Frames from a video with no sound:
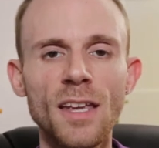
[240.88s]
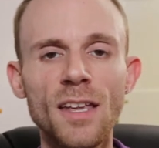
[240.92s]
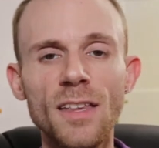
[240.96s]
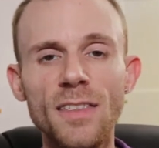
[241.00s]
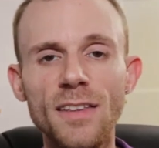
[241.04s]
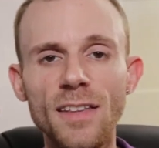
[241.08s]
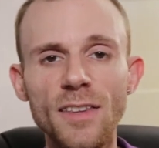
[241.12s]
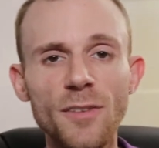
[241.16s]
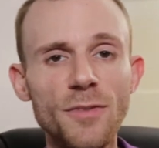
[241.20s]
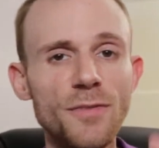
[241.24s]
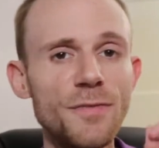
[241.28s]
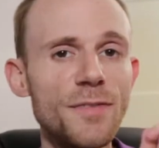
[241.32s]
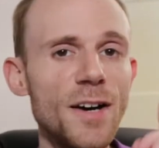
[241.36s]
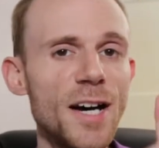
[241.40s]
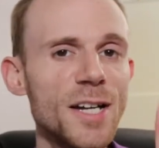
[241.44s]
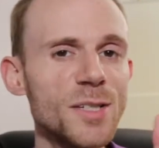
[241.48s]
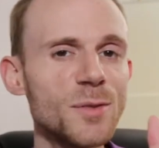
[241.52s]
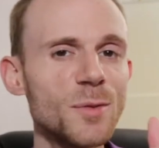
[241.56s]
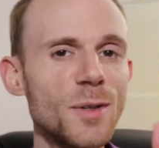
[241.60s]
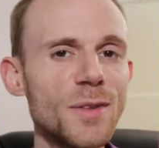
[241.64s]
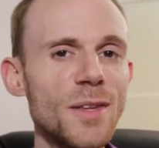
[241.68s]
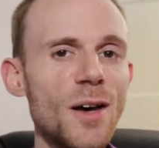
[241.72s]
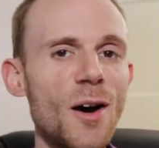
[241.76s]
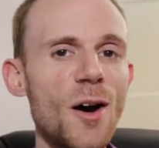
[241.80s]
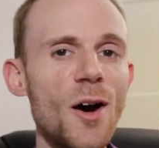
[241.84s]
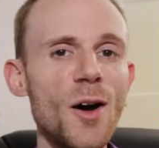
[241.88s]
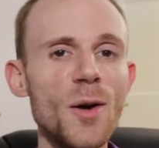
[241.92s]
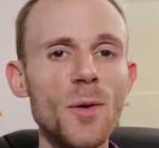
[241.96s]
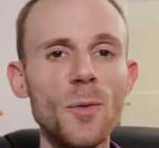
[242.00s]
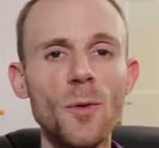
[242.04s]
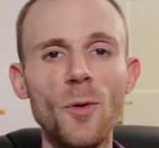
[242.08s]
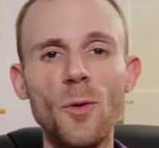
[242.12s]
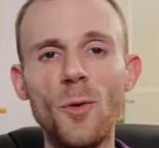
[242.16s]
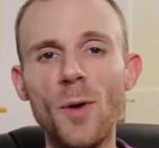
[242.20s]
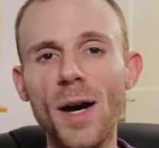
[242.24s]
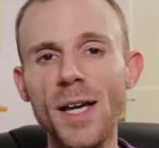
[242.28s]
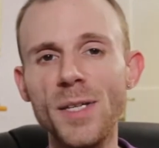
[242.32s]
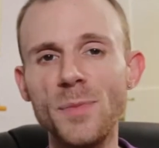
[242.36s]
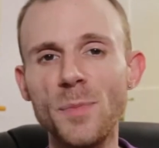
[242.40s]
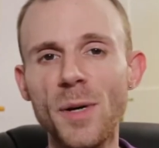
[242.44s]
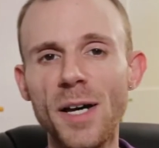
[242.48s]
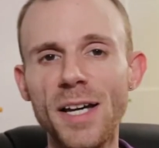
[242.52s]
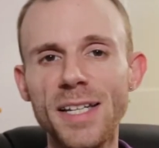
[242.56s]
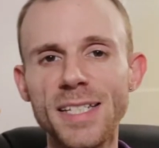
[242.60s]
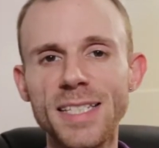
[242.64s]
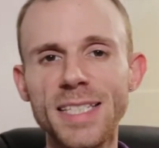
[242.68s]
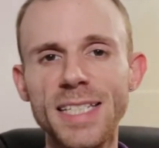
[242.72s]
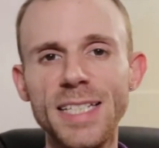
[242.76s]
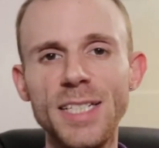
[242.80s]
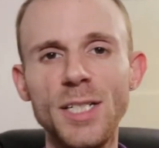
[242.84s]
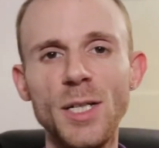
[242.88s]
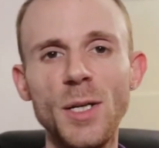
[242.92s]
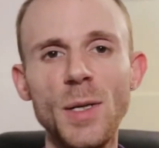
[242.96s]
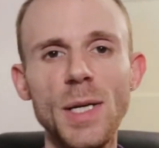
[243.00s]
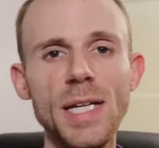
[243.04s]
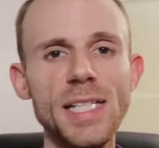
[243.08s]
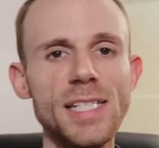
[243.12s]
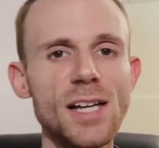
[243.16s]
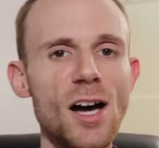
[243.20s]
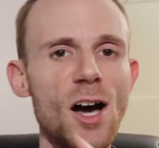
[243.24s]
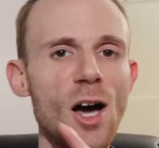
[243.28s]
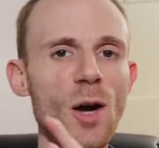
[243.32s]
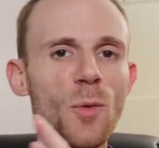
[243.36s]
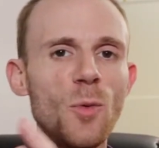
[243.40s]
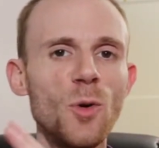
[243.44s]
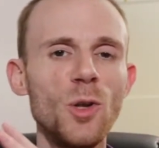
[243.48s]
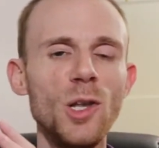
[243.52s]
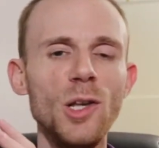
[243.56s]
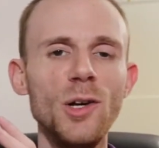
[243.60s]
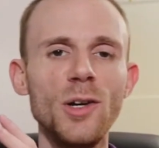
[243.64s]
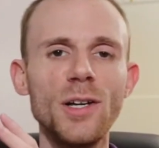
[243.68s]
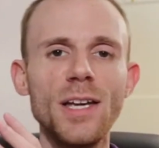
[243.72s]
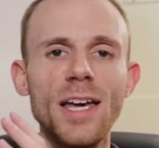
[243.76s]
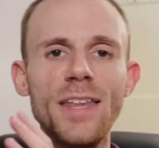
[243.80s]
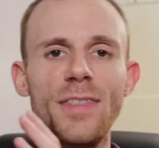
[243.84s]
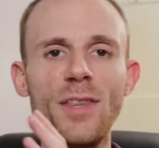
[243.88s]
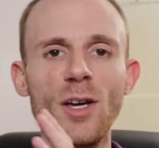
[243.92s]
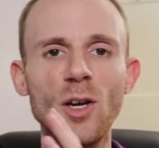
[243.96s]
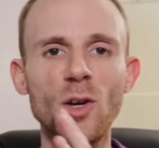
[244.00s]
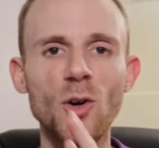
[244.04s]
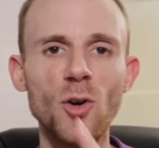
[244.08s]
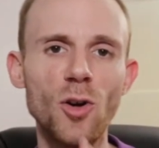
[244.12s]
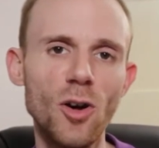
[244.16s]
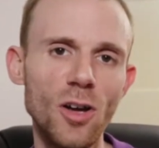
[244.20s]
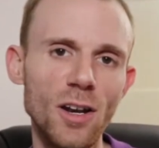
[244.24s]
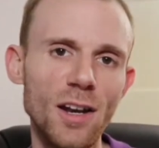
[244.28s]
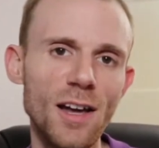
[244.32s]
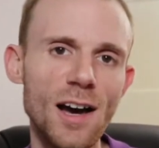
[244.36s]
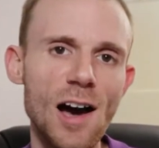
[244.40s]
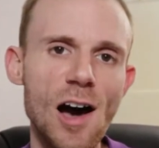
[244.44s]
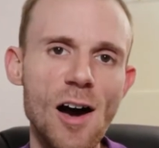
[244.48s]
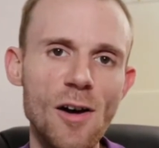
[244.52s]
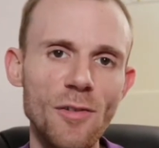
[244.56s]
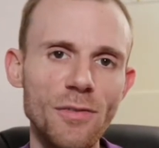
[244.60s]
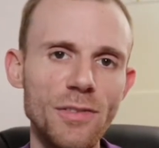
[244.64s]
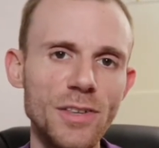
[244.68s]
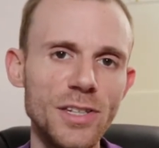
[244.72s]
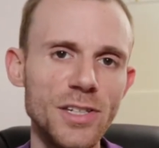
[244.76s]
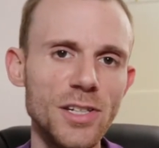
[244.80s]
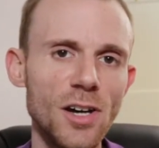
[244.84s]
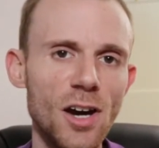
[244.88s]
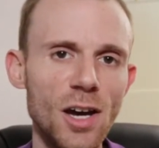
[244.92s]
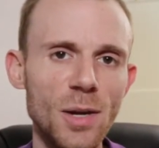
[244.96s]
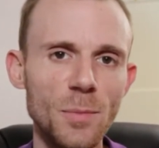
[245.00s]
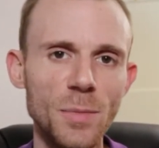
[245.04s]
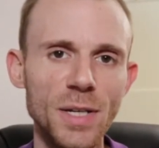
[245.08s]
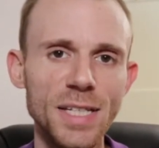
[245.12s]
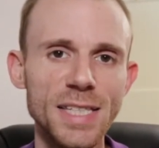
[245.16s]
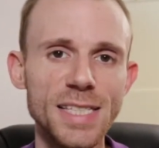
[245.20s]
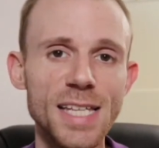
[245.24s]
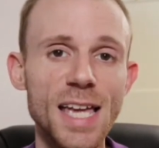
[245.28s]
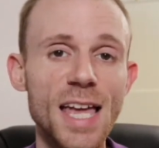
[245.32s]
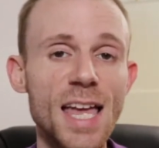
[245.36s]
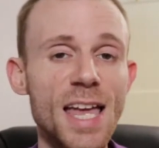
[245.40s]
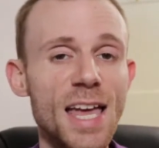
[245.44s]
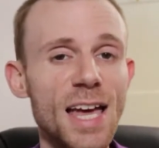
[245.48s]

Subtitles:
Now the first one that I always personally do is I will look at the colour of the diamond,